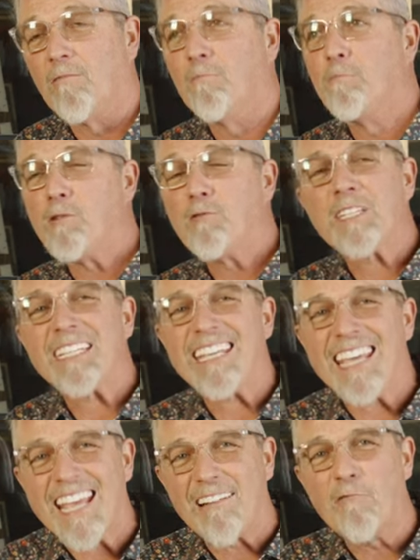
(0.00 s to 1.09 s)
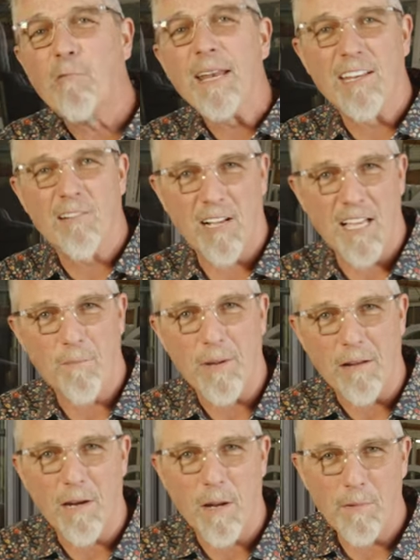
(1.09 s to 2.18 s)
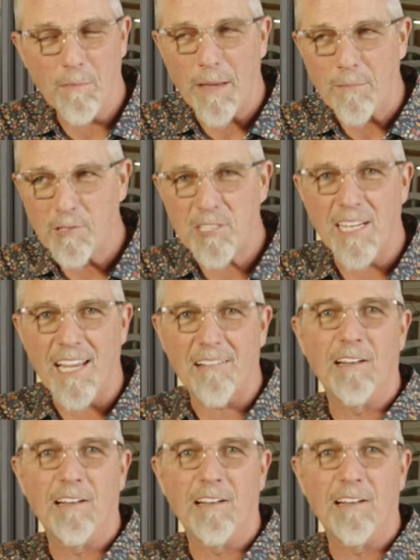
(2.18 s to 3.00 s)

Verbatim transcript: boutique window company. What I mean by boutique?